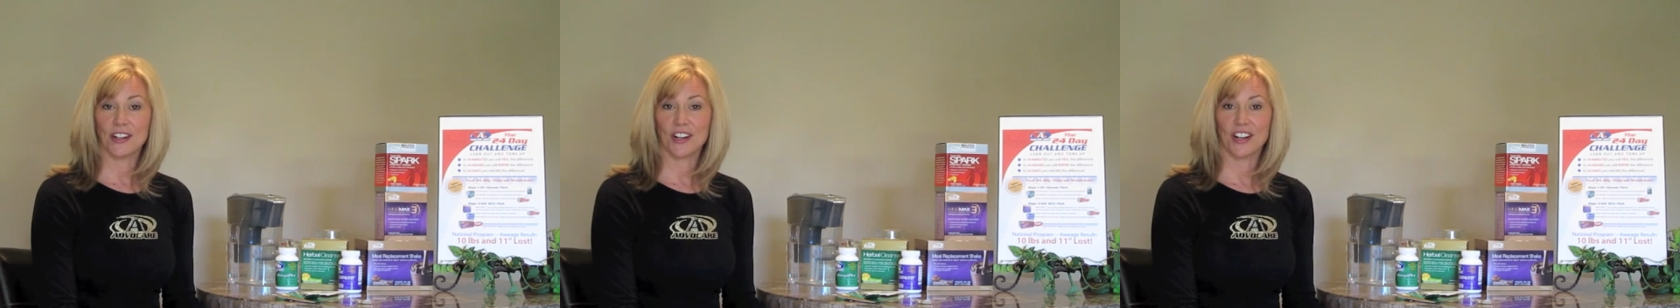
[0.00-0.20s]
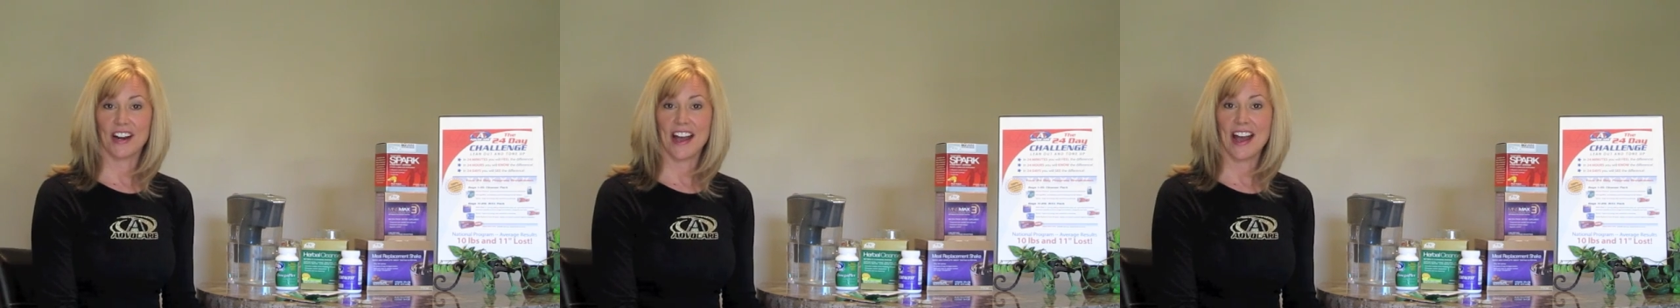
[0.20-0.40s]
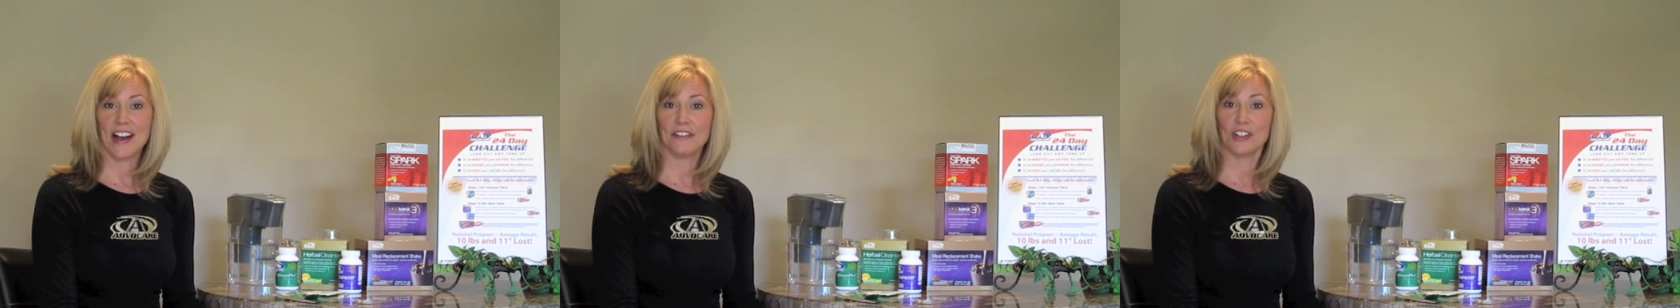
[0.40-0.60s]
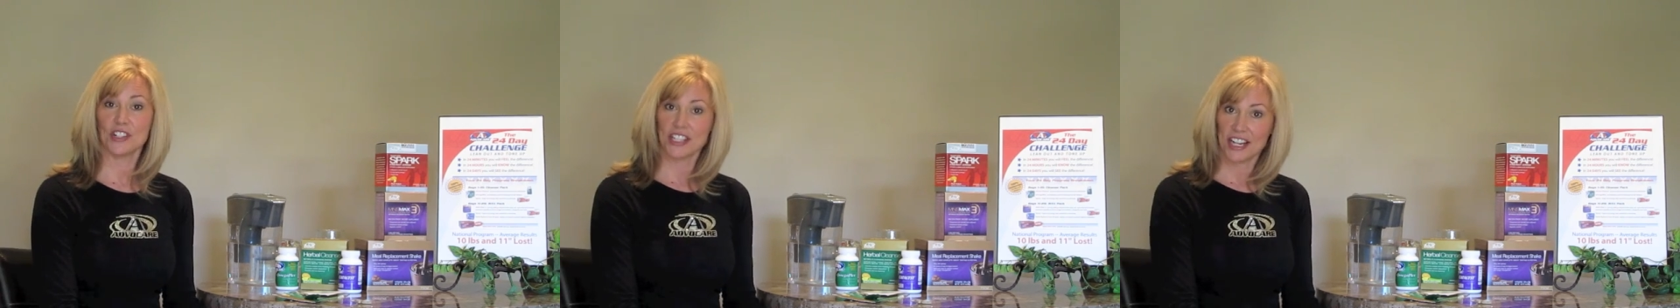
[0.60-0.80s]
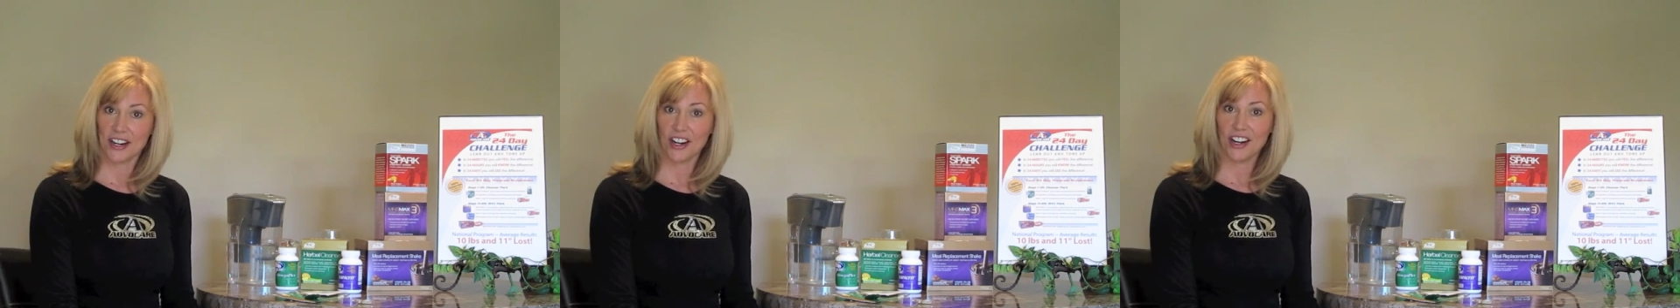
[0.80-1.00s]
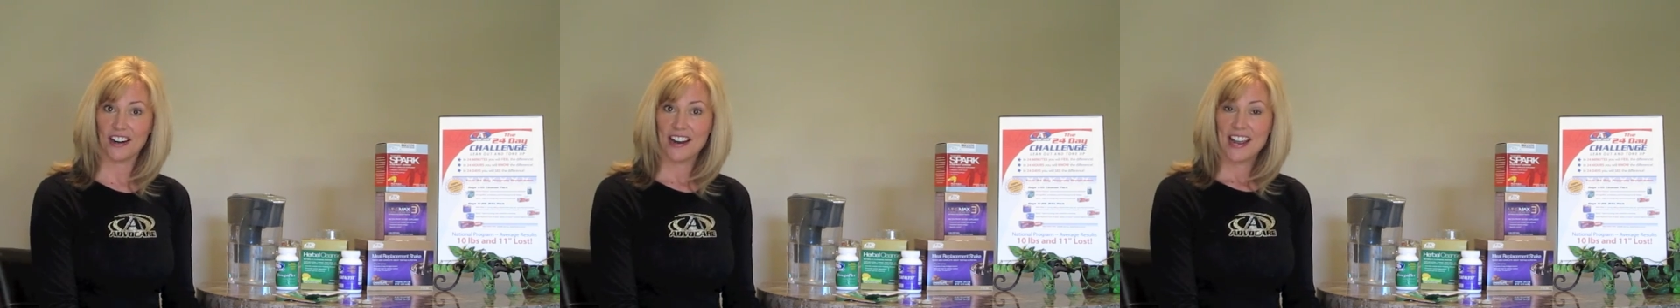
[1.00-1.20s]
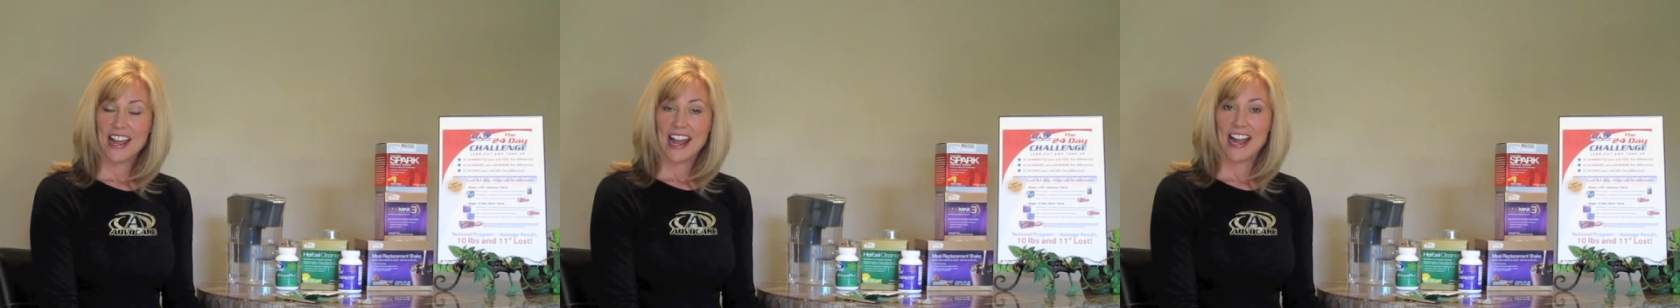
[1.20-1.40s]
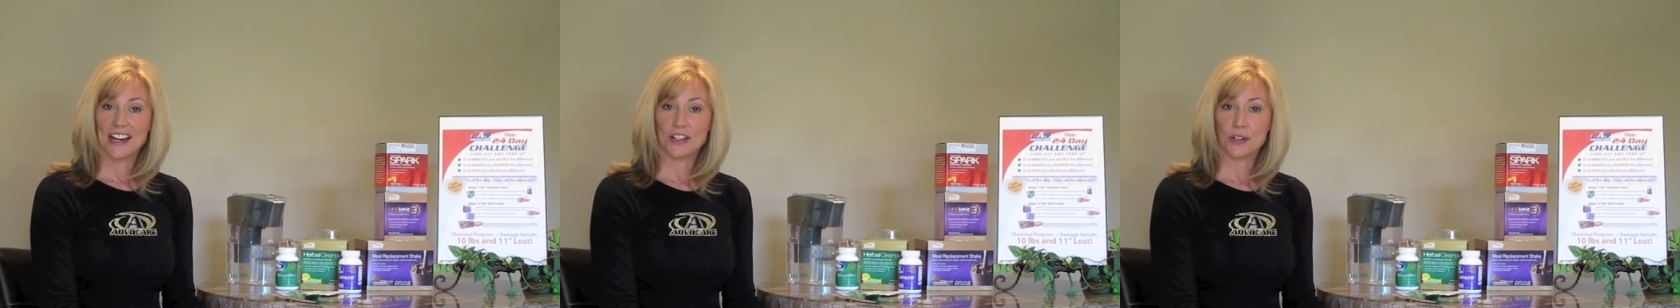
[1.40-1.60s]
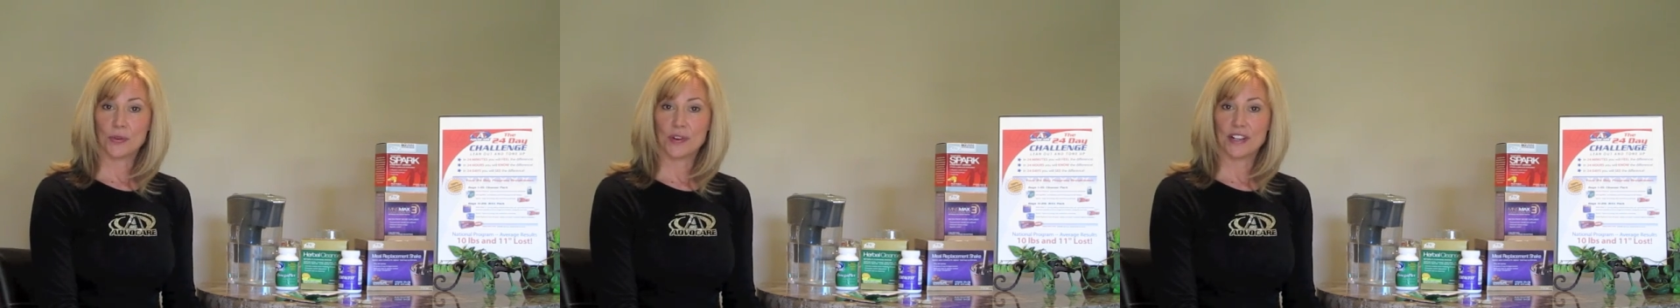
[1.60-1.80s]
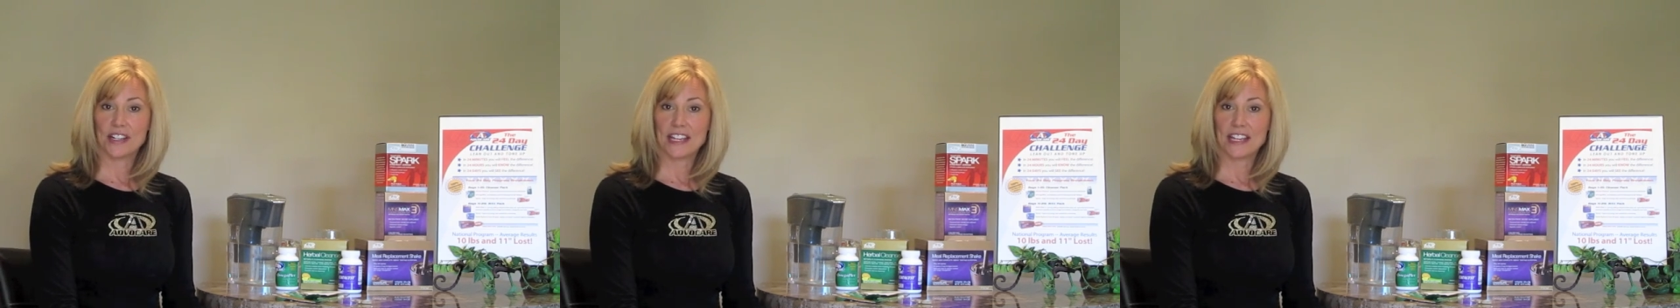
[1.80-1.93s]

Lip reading: You're going to have your dinner, and you're going